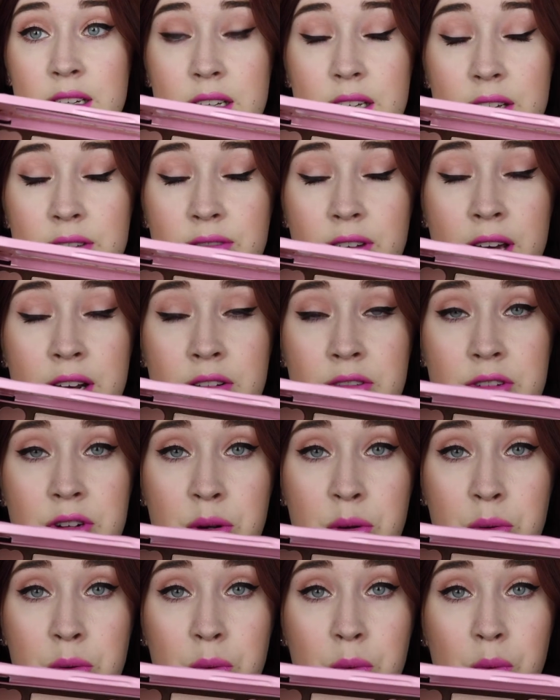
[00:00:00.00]
if I don't
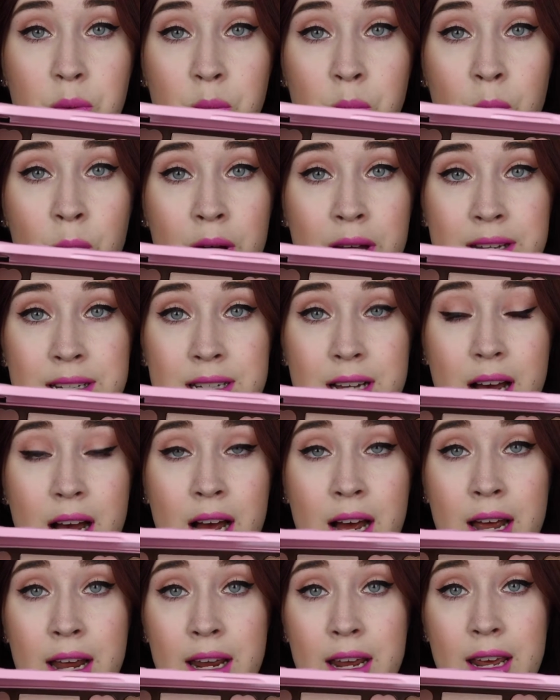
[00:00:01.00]
know what
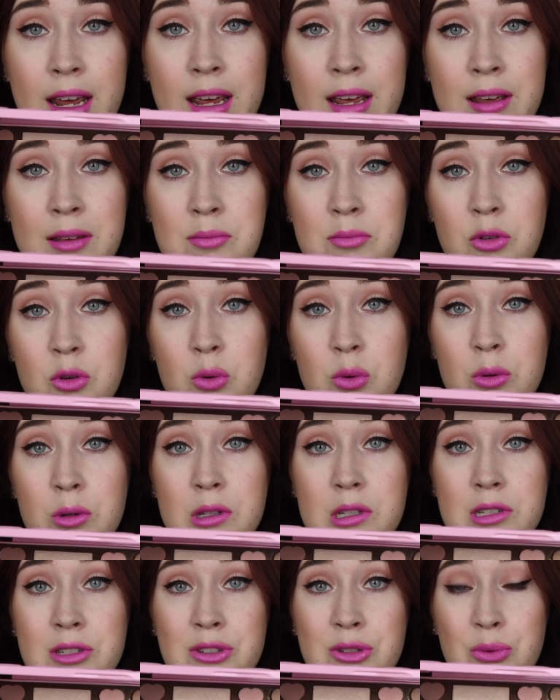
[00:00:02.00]
I am
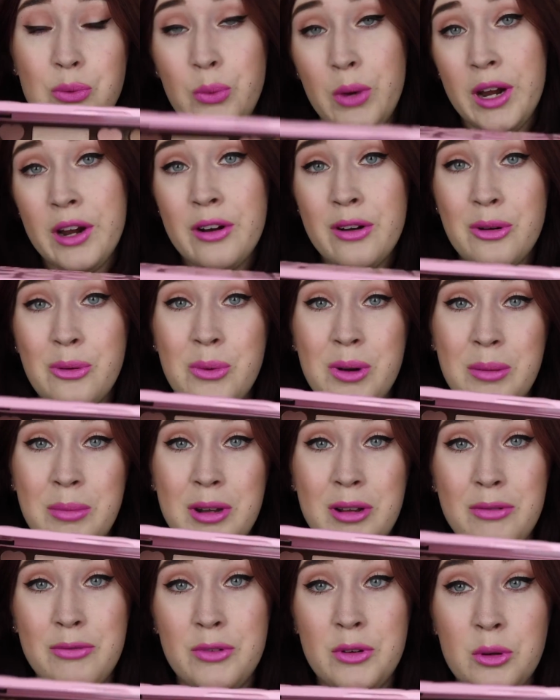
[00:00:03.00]
going to wear or what I'm
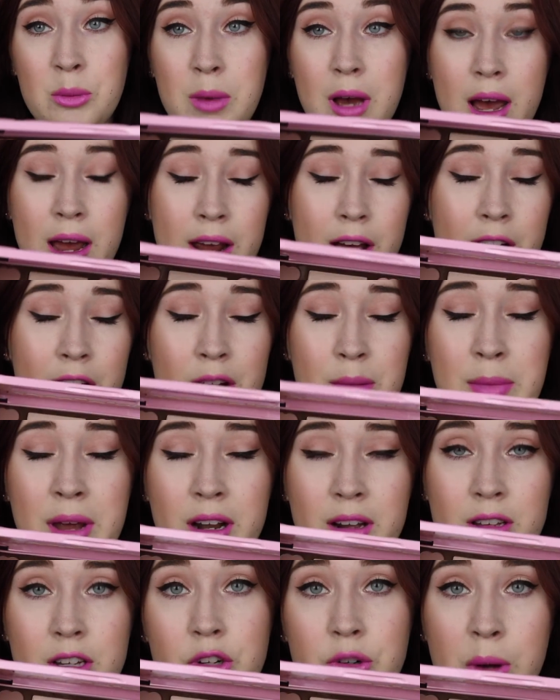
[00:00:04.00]
going to film, I
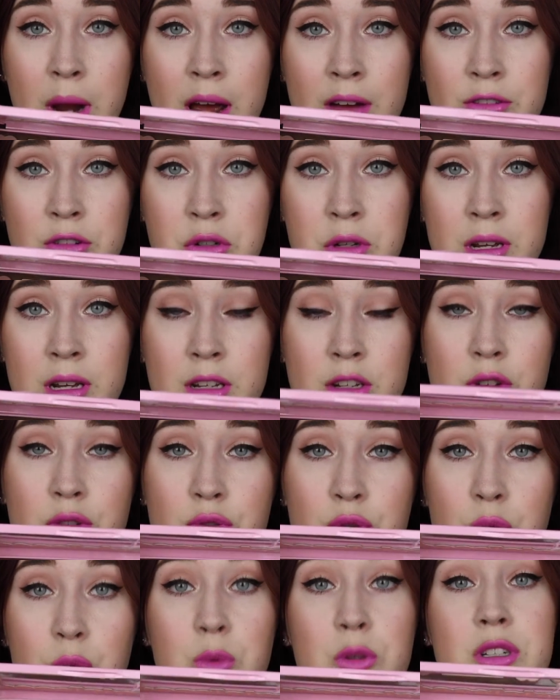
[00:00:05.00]
automatically gravitate
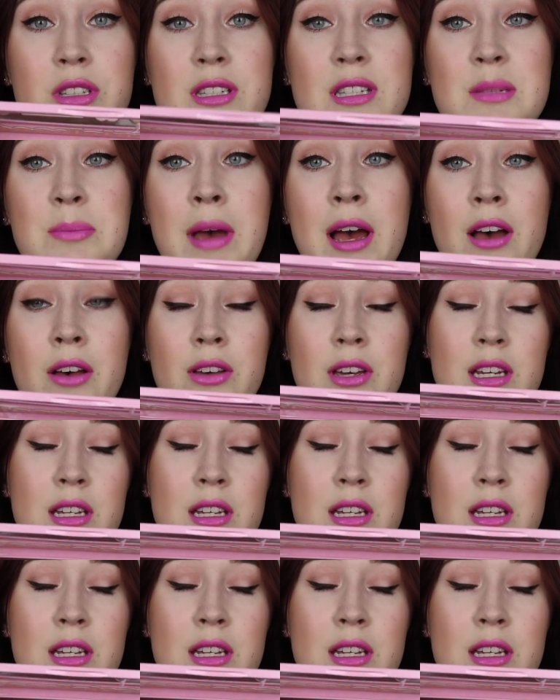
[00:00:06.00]
towards this palette.